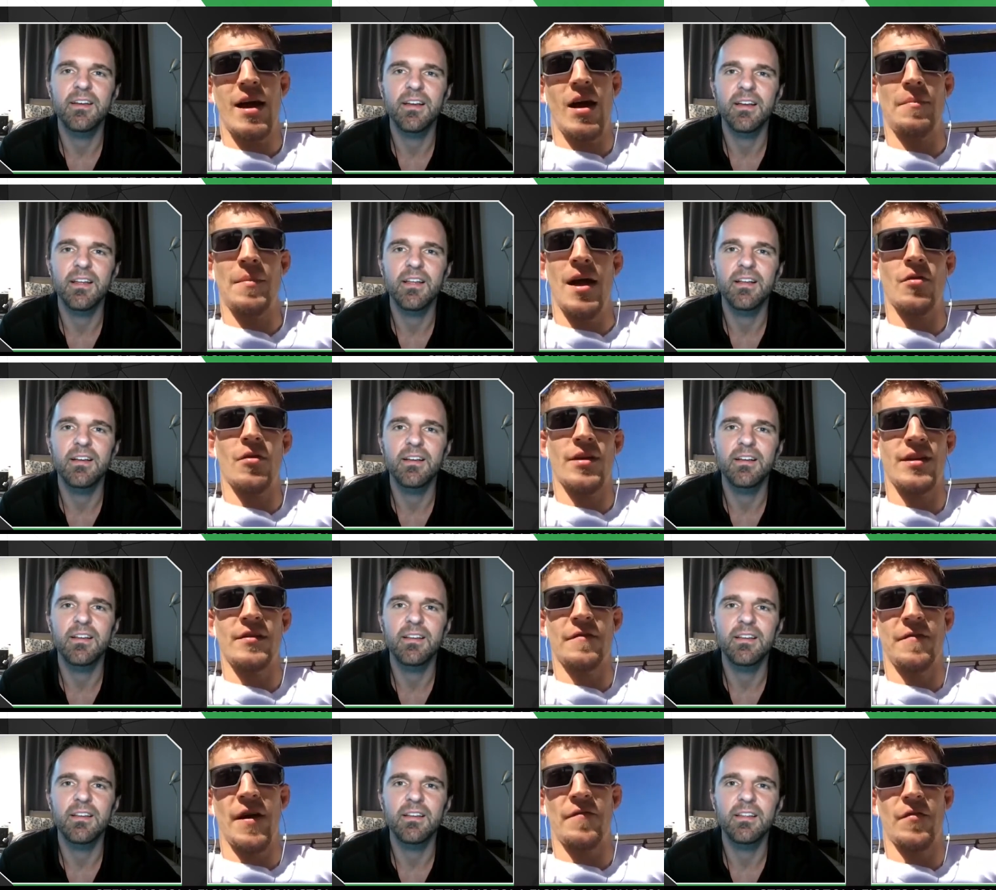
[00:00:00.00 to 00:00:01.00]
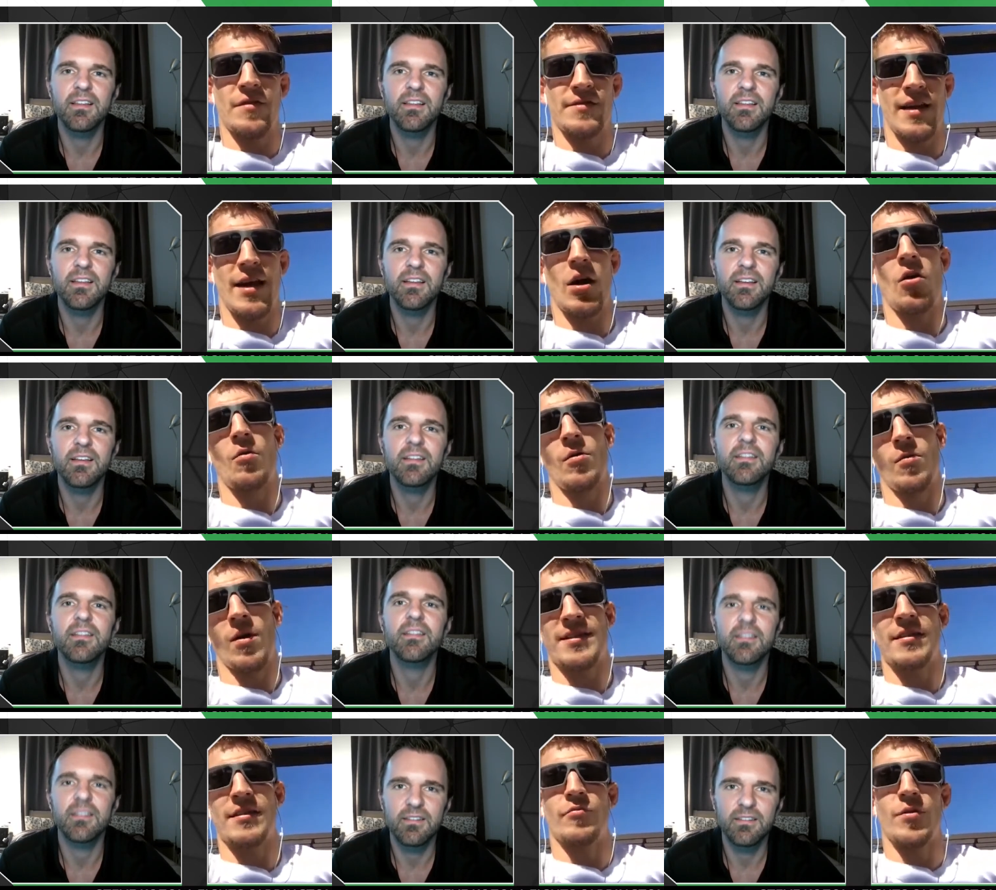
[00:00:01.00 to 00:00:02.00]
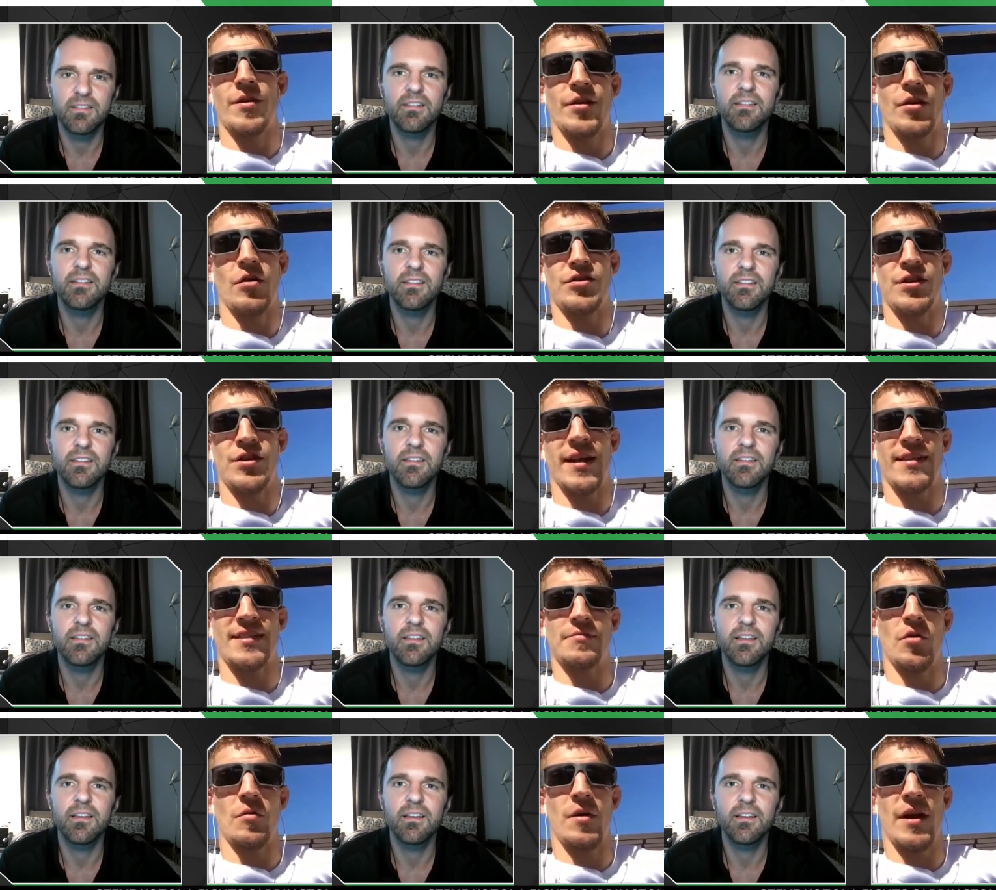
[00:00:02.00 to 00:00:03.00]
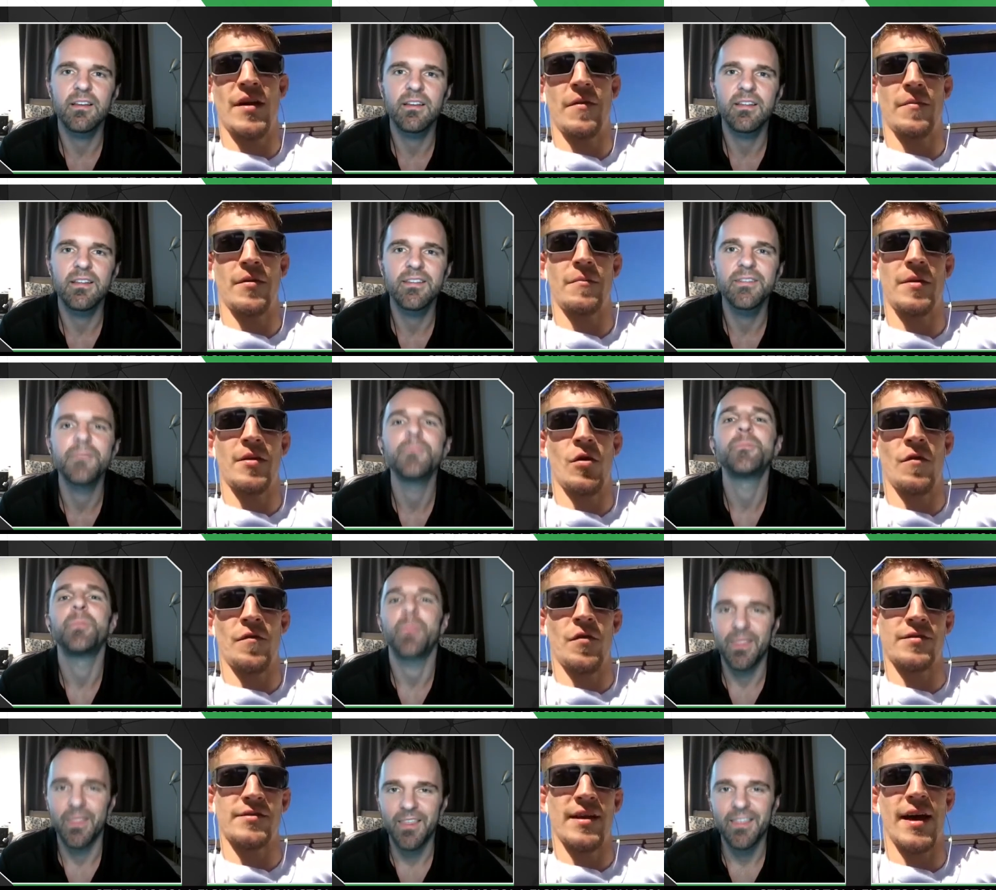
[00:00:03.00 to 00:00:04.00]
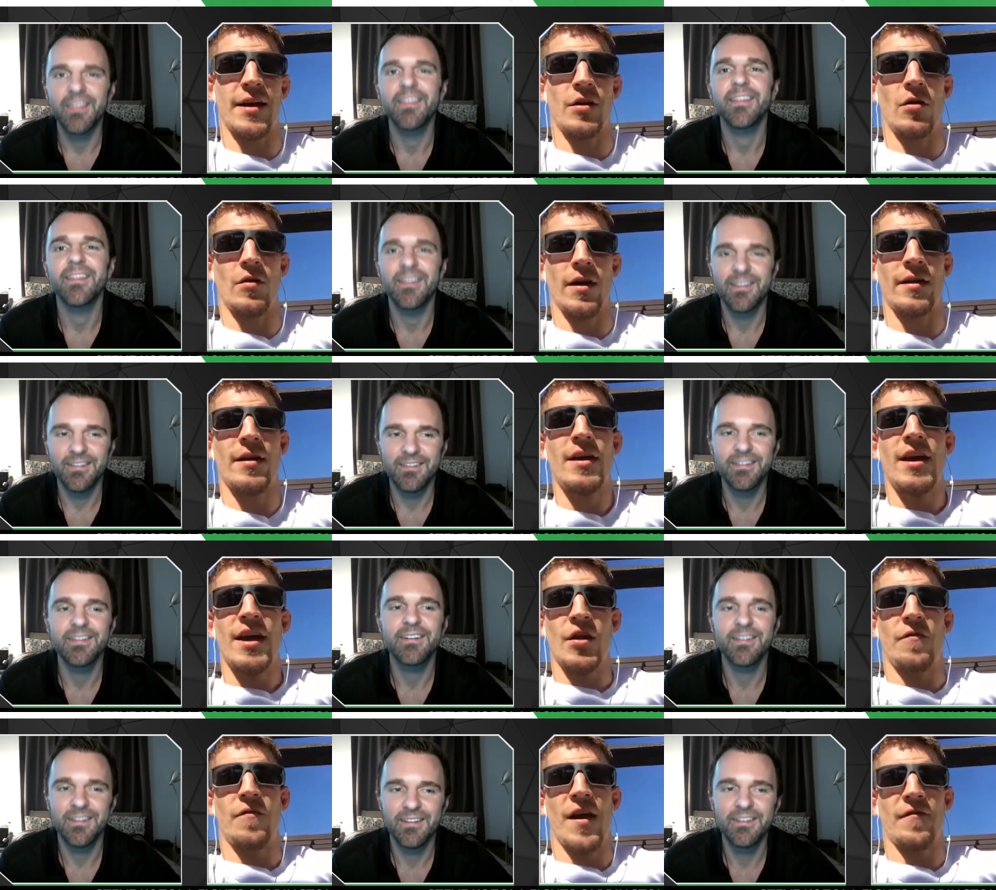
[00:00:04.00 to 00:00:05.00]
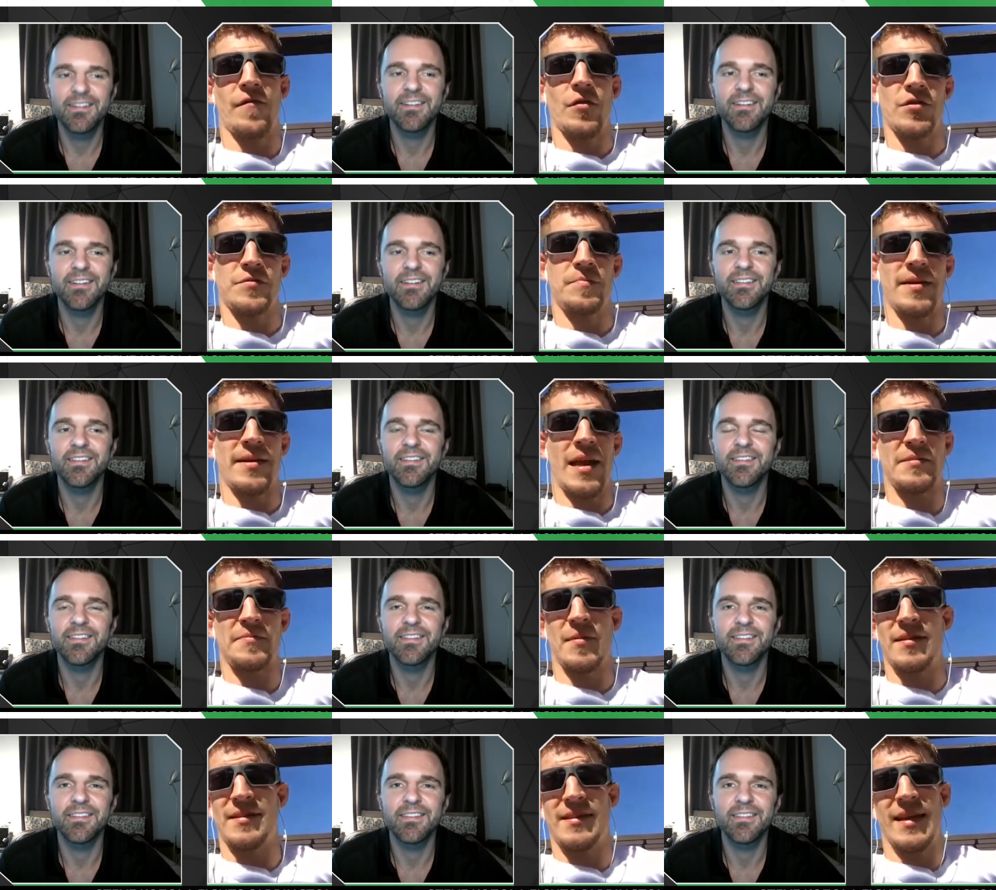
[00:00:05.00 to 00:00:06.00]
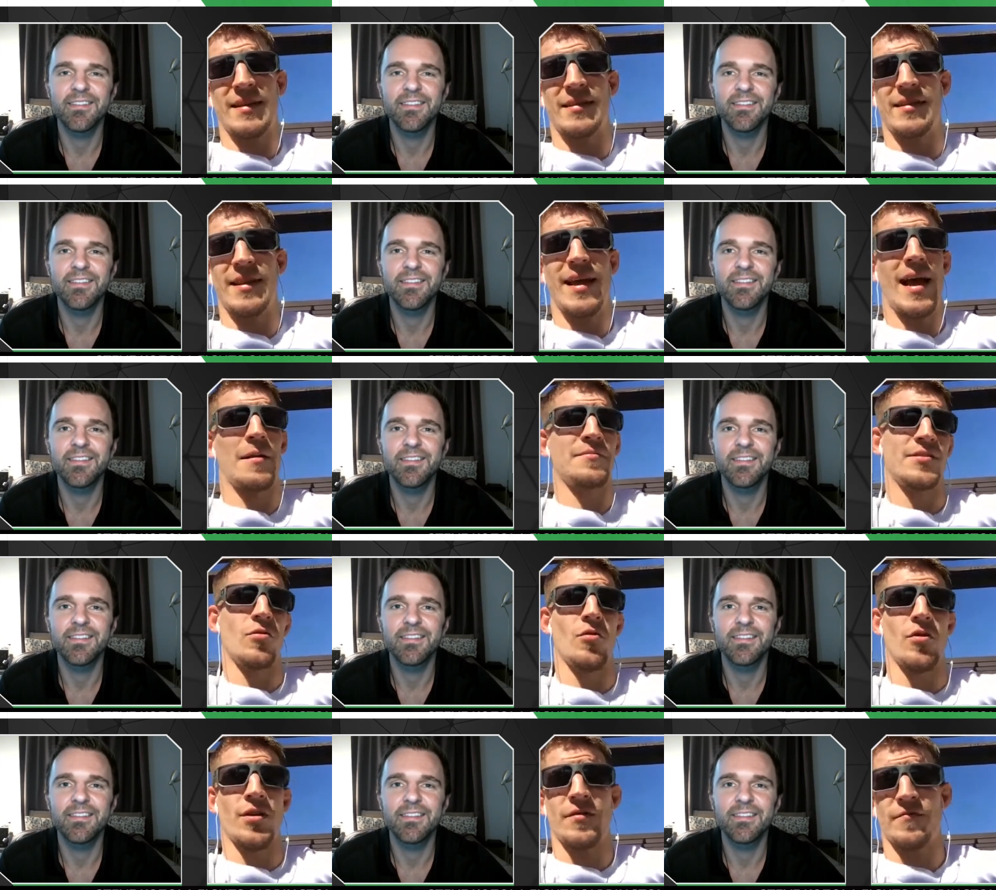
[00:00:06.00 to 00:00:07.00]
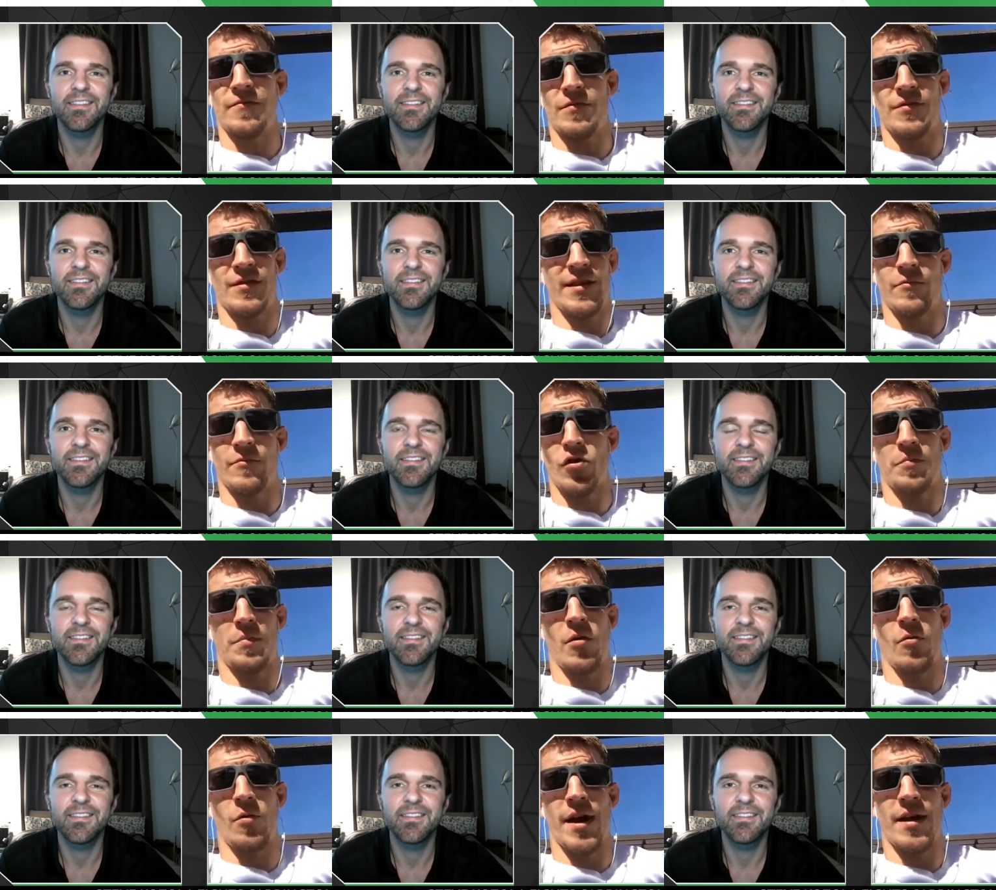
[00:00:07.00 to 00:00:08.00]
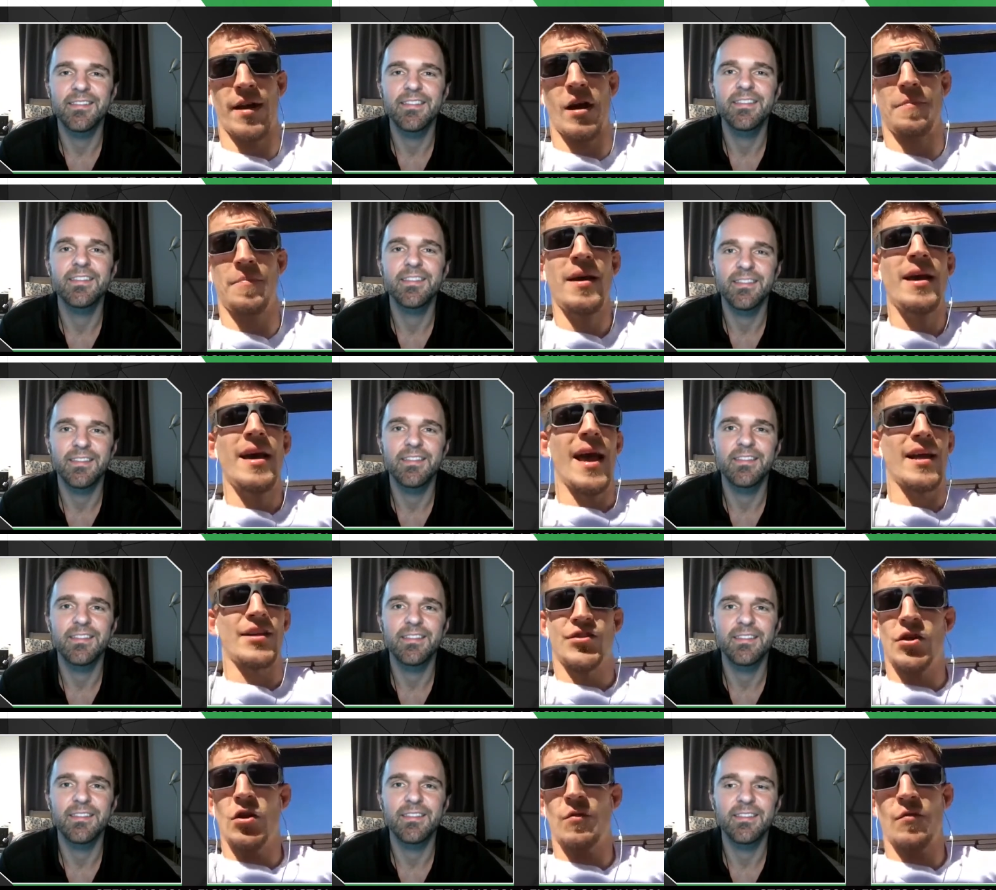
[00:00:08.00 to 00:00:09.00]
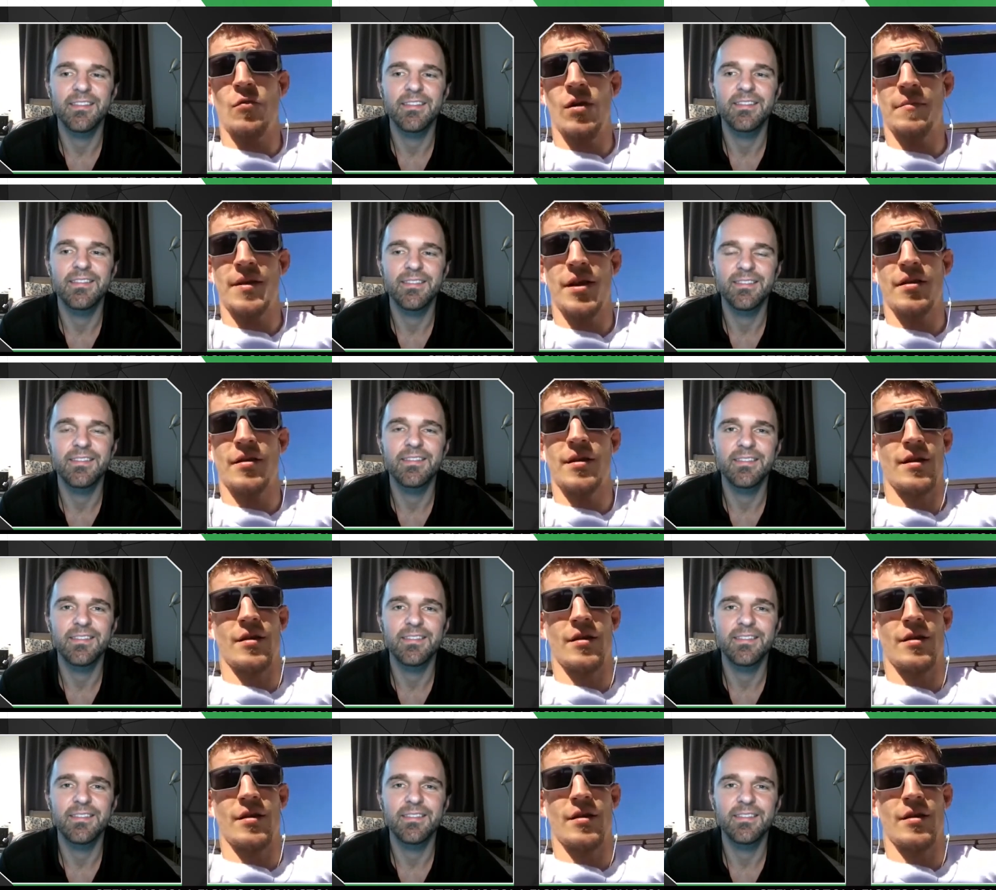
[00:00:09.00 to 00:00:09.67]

Speaker 1: now, I'm not looking to fight for the title. I would like to renegotiate and get some more money if I'm going to be going for a title and, fighting for those big names. But at the end of the day, I'm still looking to work my way up and show everyone I'm here,